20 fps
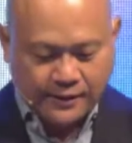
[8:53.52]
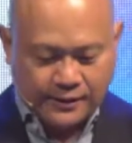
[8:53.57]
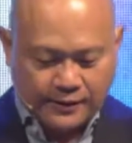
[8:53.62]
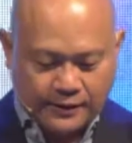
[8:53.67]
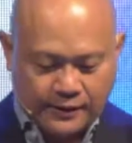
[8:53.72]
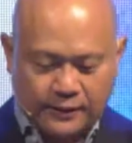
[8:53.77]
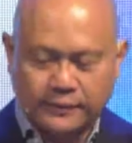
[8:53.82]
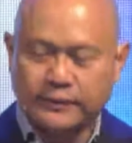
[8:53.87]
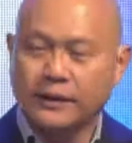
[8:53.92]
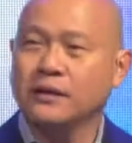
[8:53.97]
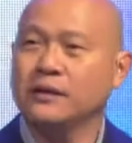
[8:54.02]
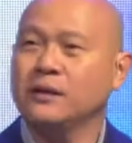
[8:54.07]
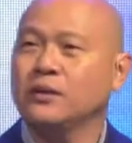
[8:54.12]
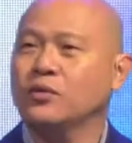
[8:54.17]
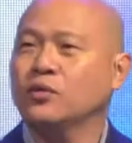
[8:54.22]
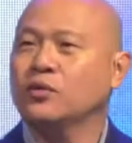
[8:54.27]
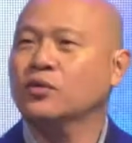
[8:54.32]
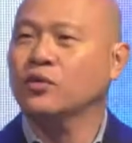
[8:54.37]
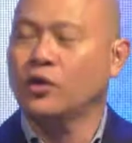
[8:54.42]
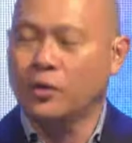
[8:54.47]
they need
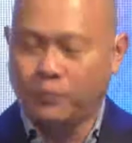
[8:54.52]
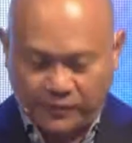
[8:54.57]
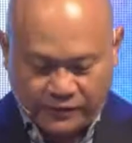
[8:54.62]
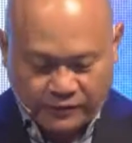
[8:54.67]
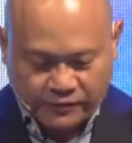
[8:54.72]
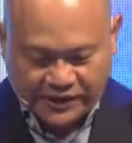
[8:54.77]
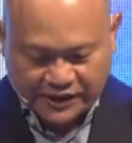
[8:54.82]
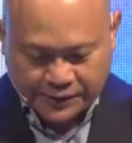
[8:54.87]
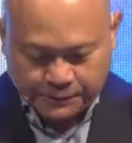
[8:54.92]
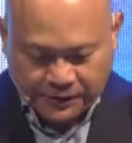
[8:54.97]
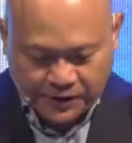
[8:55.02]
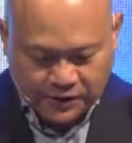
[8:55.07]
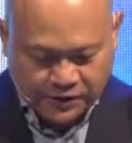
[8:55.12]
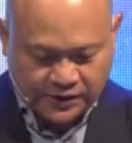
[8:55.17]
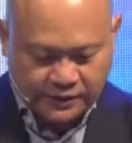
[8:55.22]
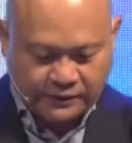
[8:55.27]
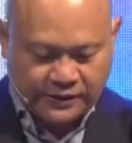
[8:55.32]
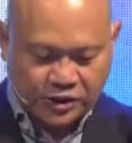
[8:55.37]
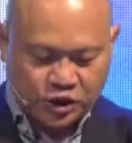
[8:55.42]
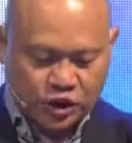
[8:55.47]
to cope with the response
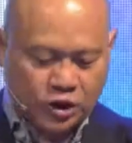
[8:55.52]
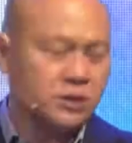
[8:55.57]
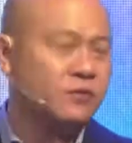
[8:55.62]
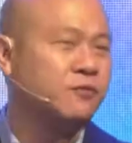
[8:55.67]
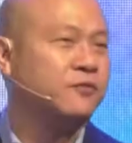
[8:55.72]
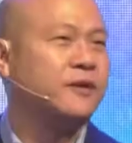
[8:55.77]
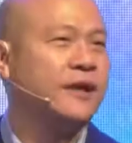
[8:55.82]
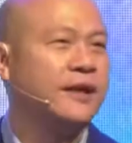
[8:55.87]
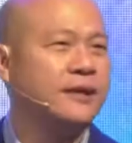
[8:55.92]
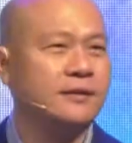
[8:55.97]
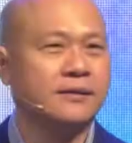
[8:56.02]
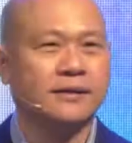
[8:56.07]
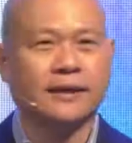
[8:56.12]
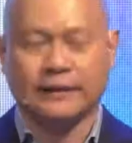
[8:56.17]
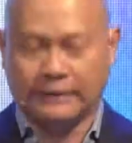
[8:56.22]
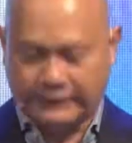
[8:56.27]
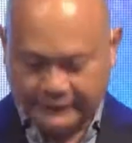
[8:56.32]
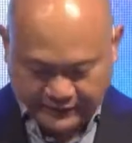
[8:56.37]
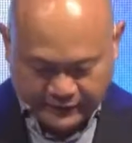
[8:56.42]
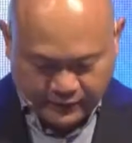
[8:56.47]
of their church friends
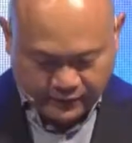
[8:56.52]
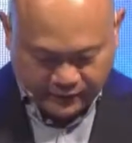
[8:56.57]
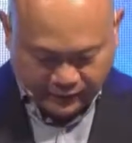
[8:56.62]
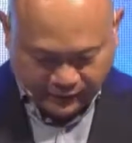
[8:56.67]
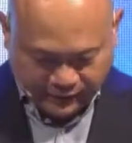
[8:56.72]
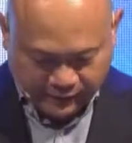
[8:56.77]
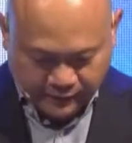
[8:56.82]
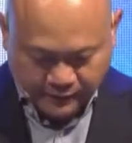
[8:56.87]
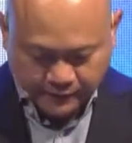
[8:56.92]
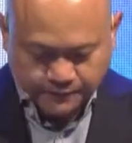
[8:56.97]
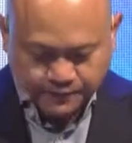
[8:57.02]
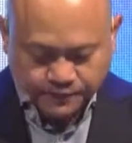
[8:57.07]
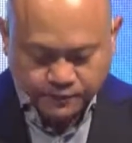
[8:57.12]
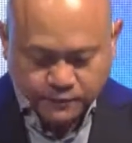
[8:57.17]
and leaders.